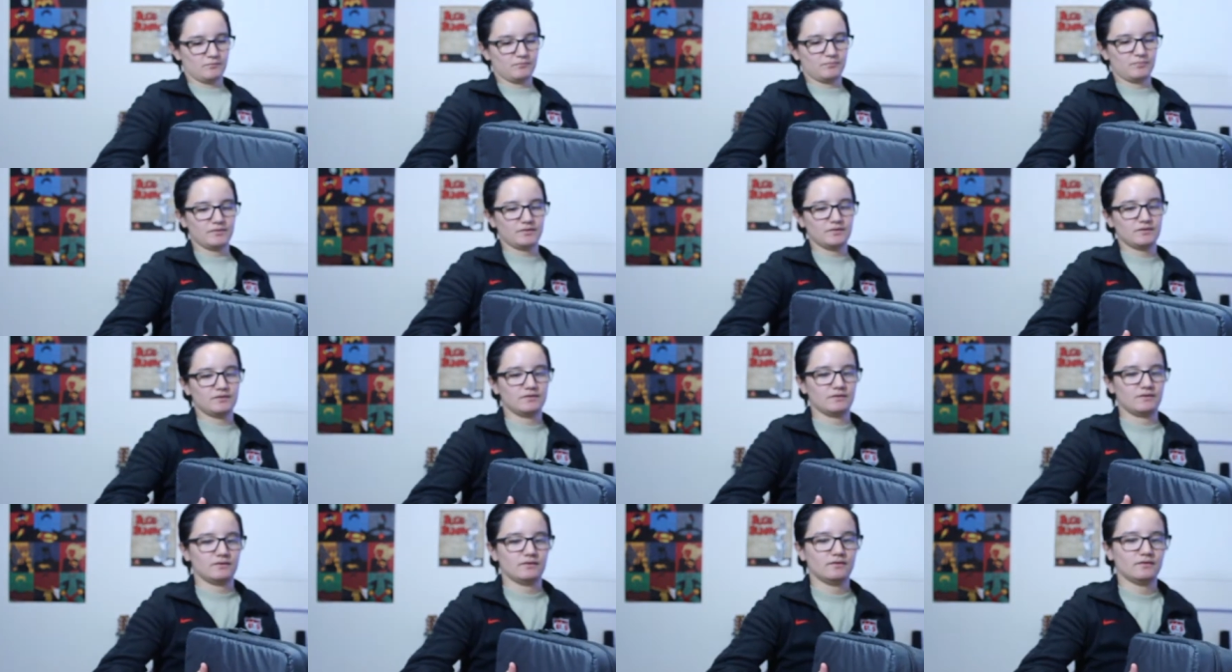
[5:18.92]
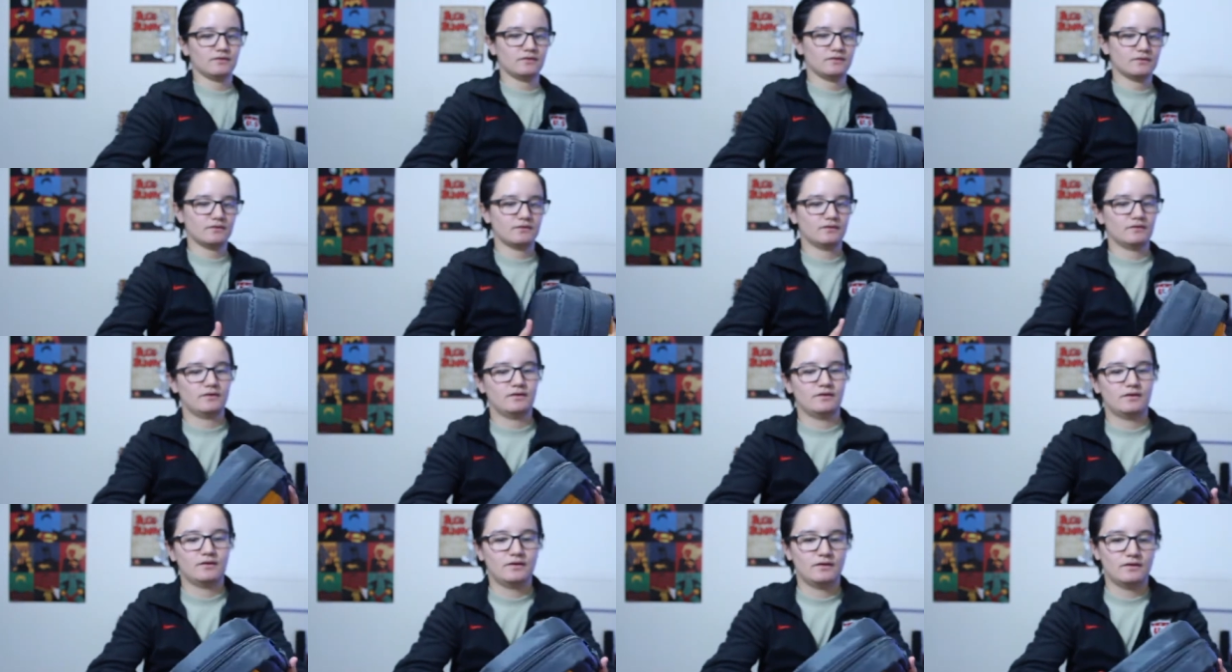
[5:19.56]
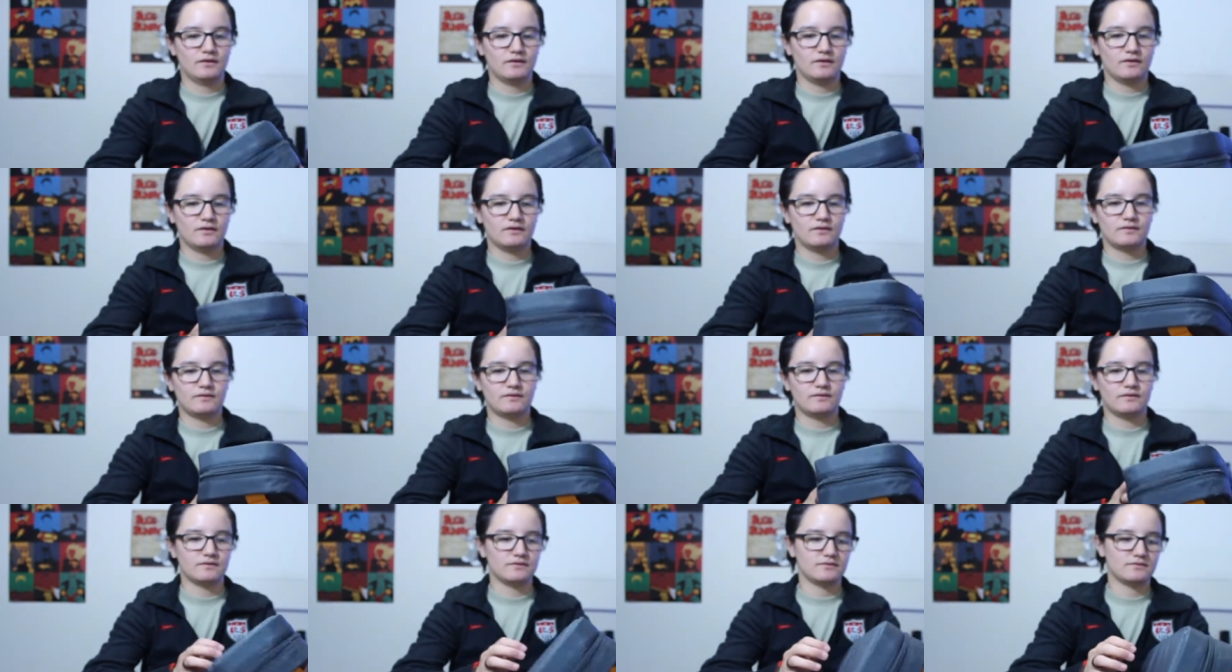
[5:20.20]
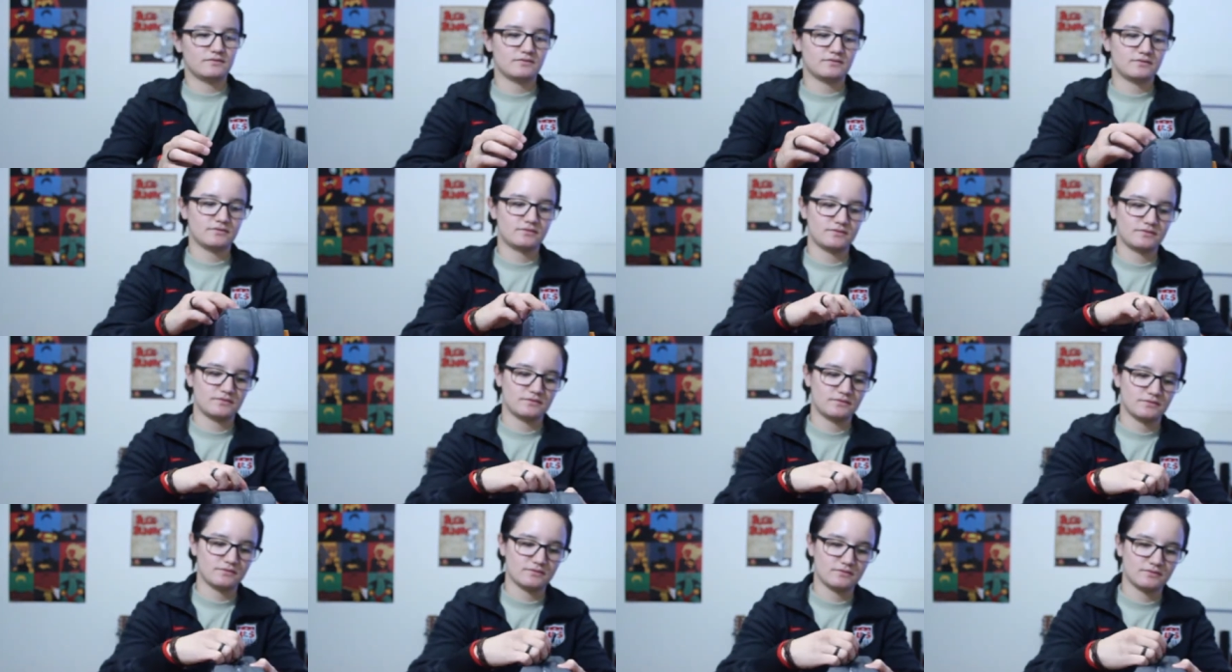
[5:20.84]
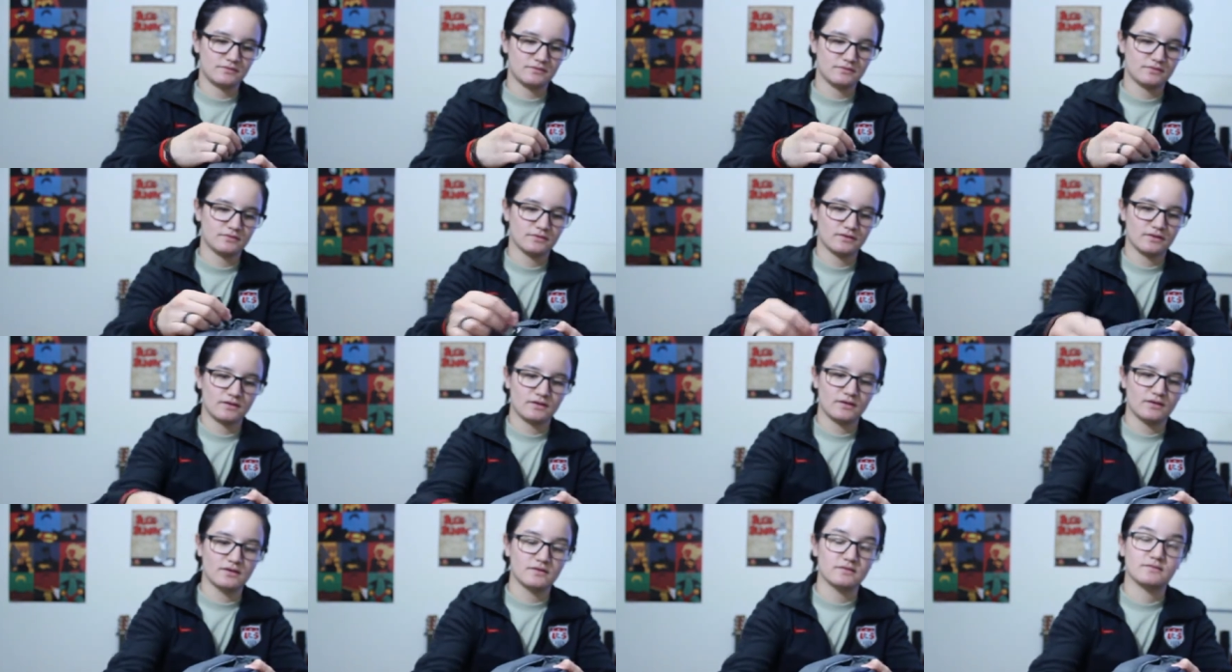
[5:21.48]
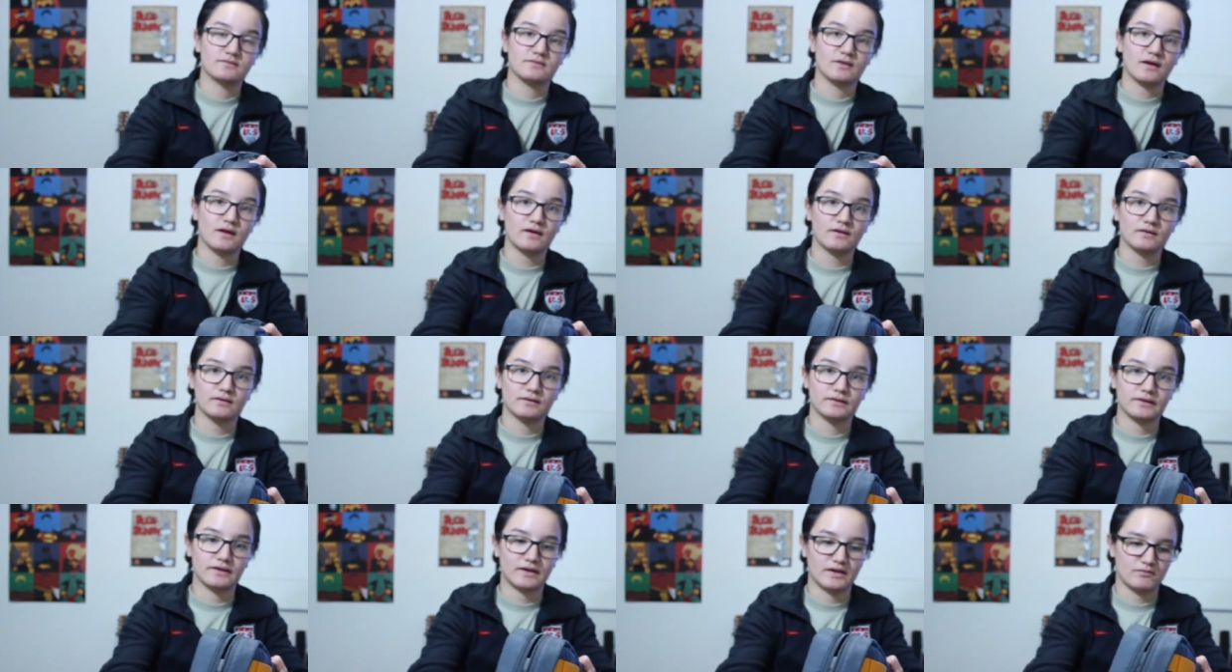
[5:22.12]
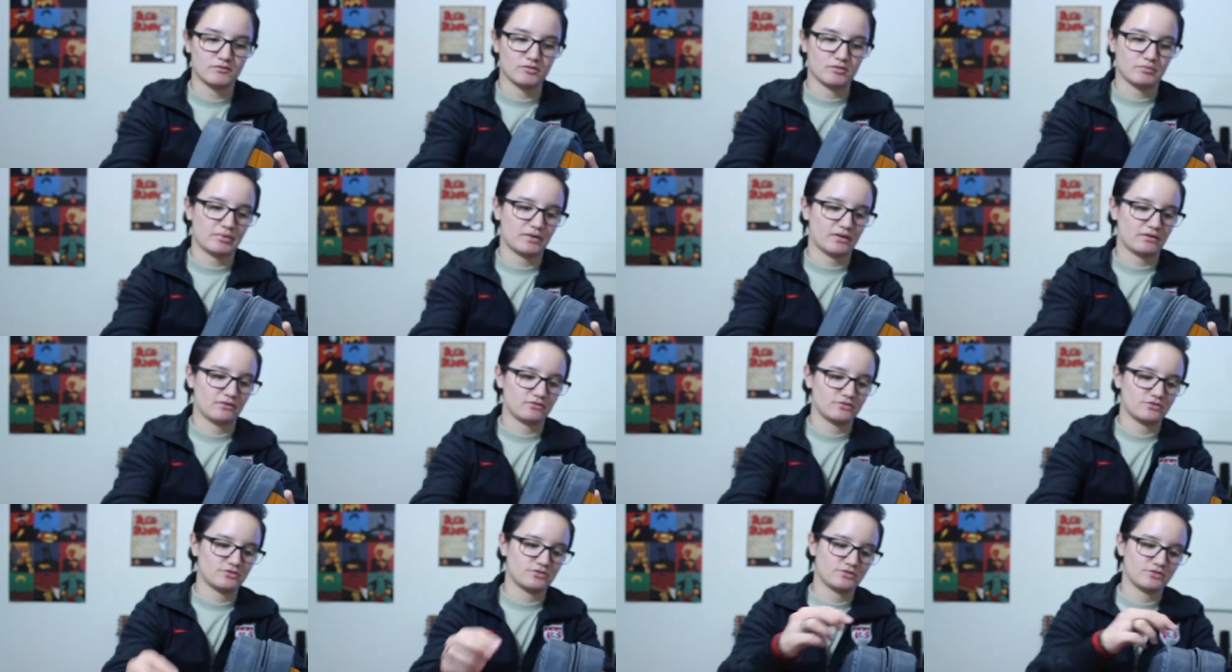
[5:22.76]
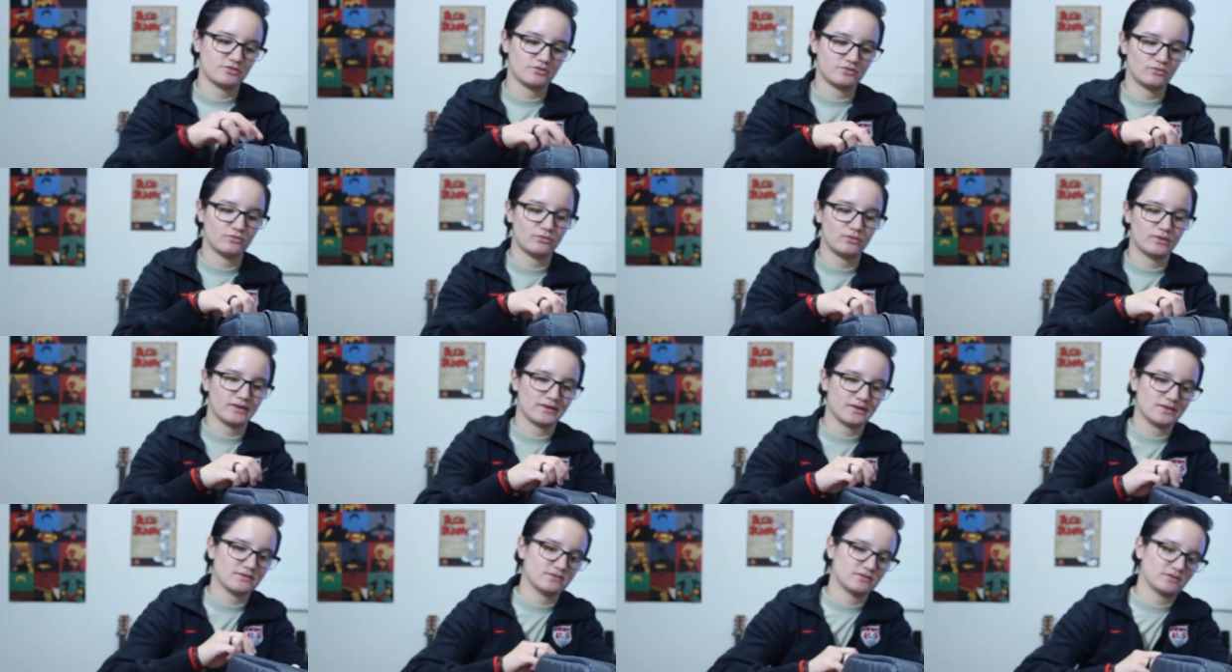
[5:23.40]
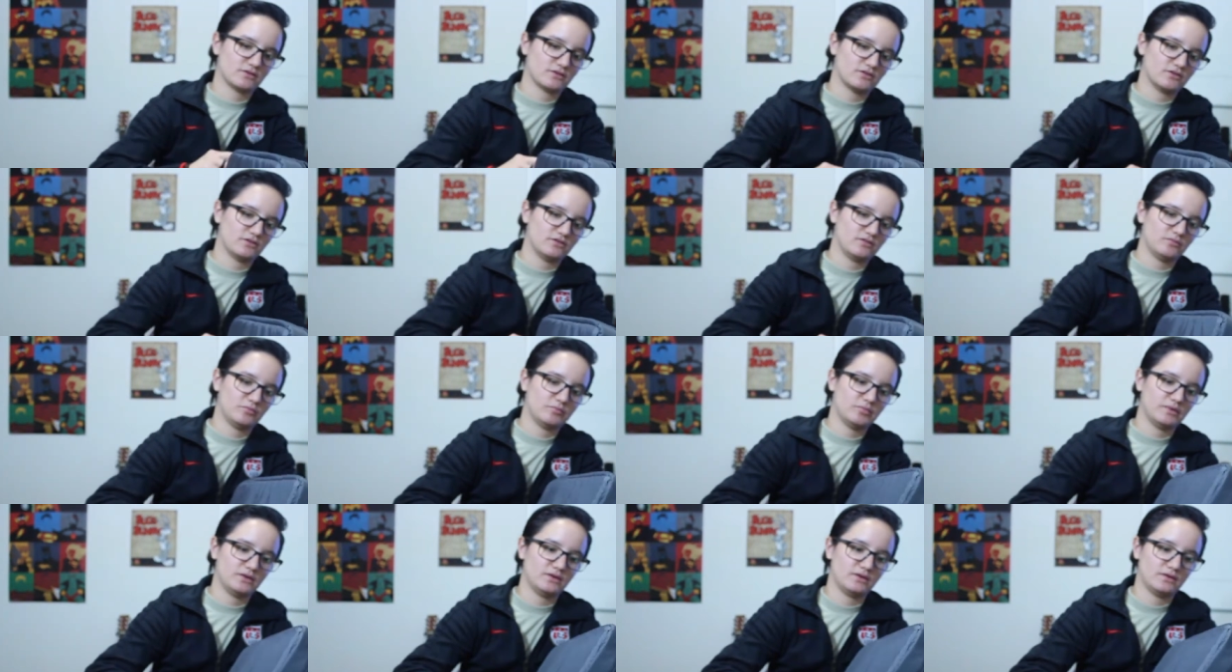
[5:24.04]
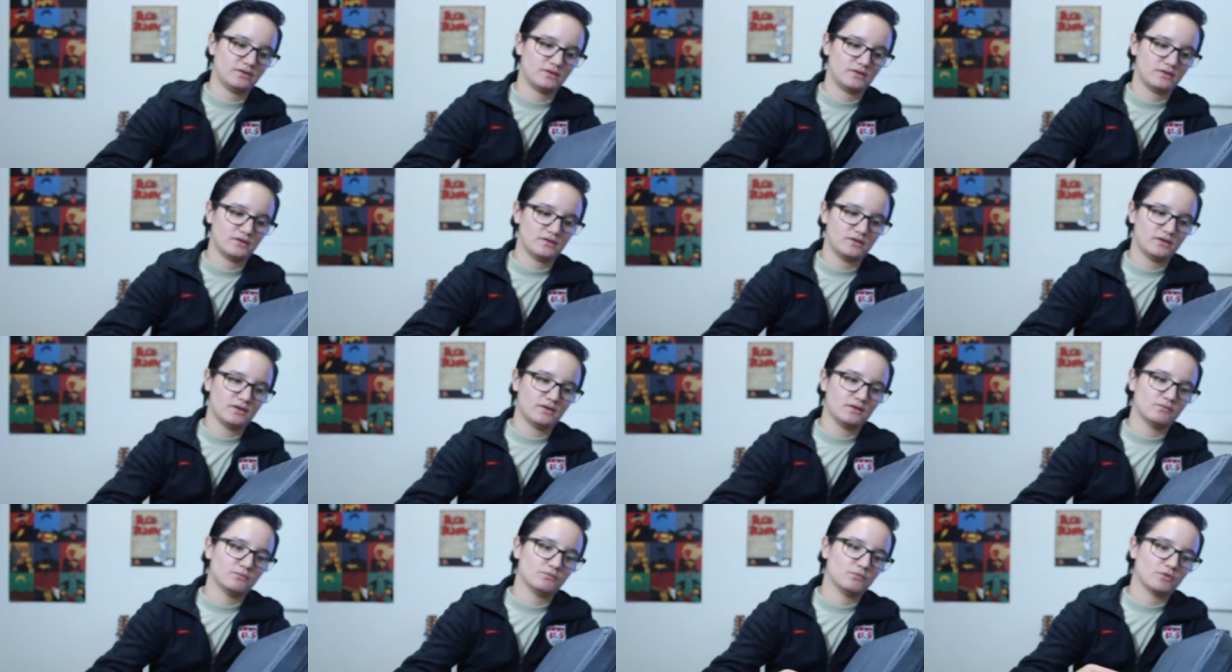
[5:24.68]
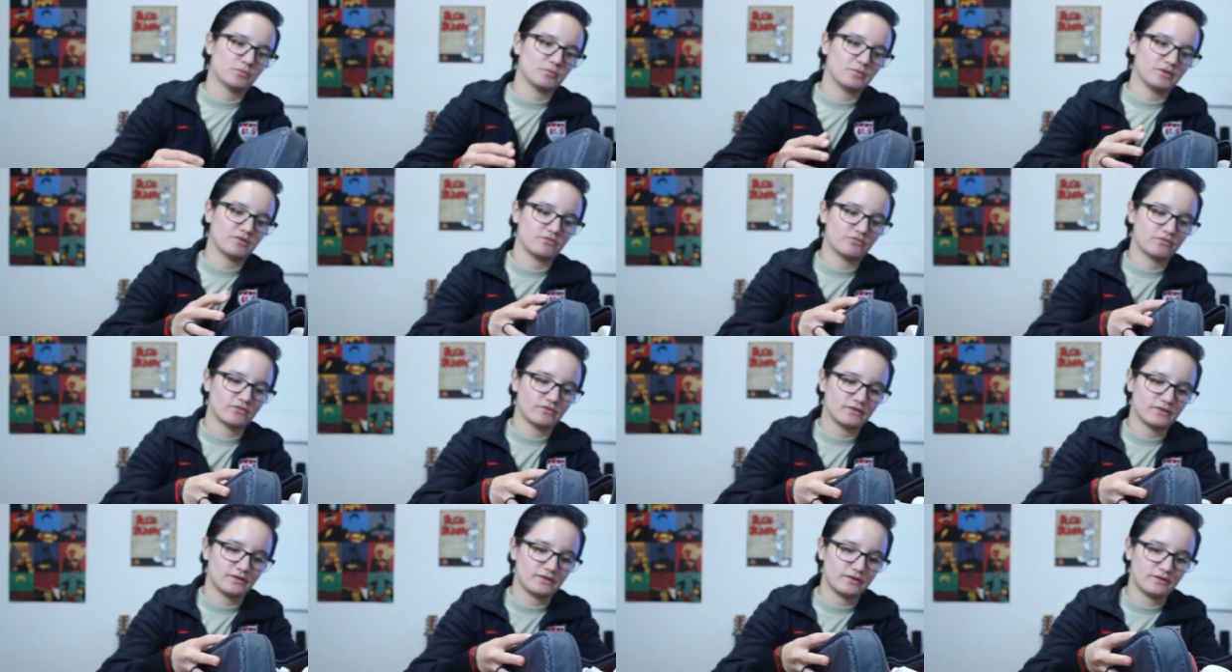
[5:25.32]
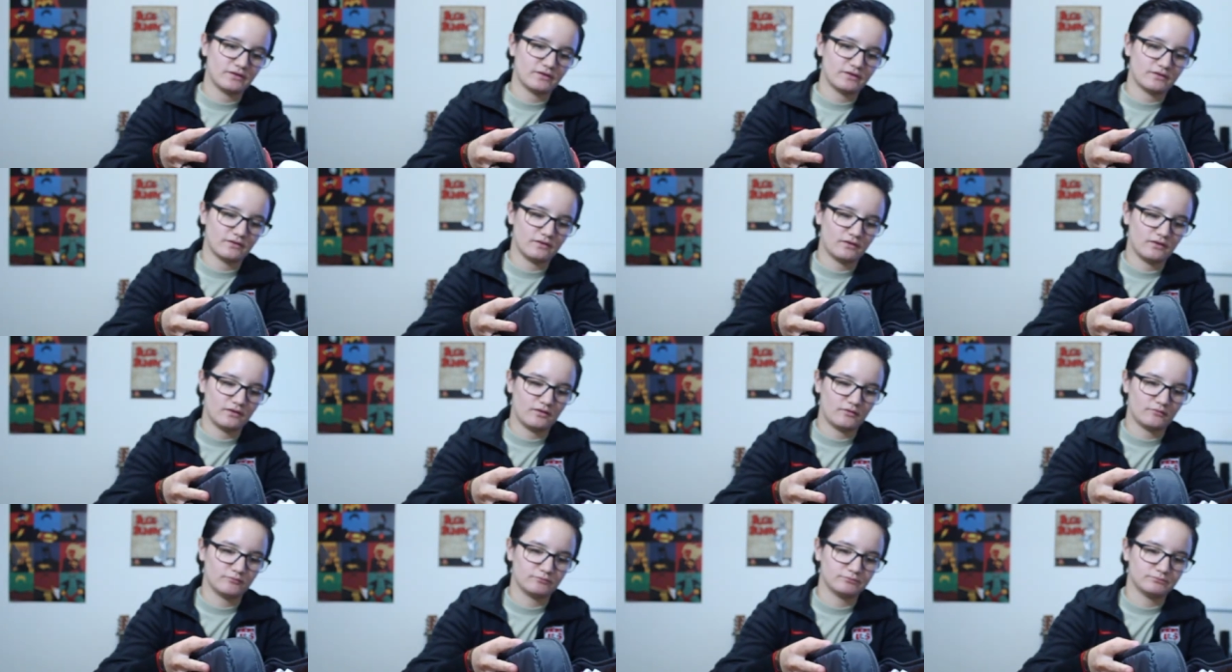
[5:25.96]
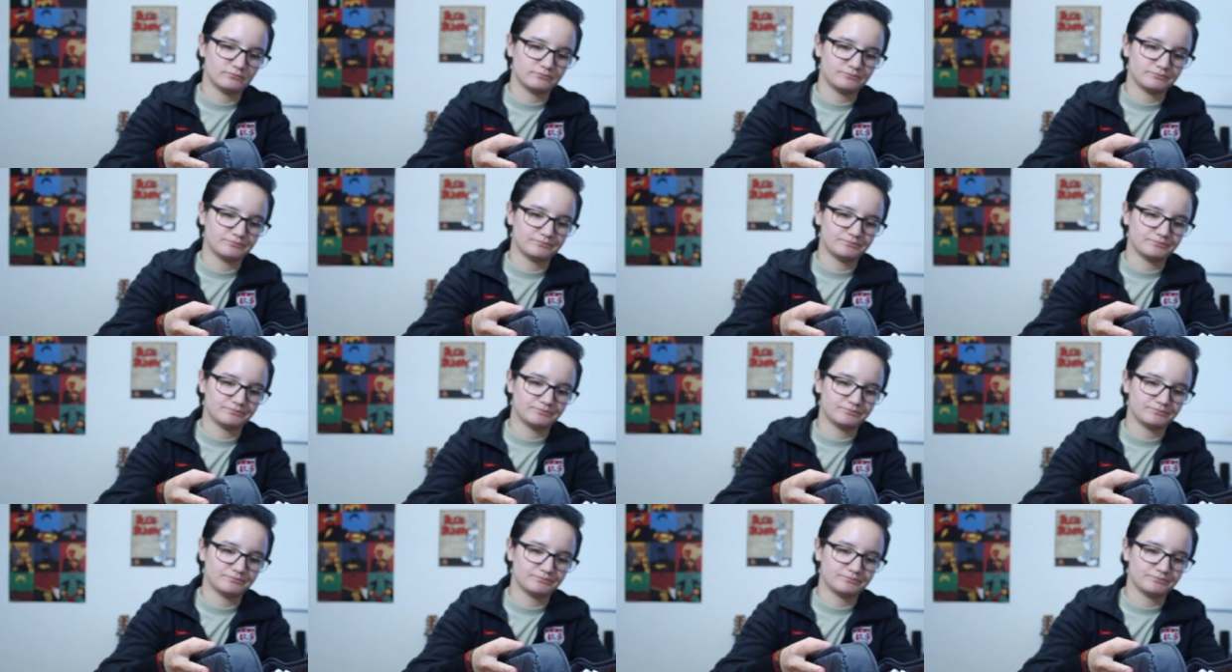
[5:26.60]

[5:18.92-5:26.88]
But in here, this is not a camera pouch. Well, I guess it could be more meant for it. Um,